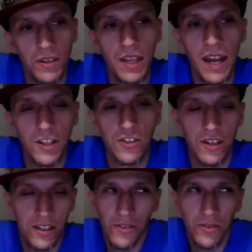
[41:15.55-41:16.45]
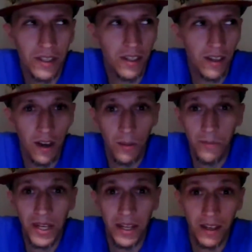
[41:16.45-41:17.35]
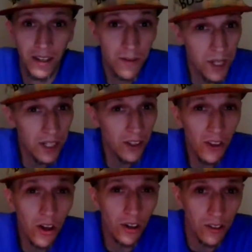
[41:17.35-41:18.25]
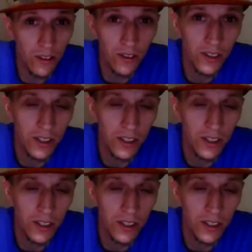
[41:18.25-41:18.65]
that it's only a minute, it's a minute long.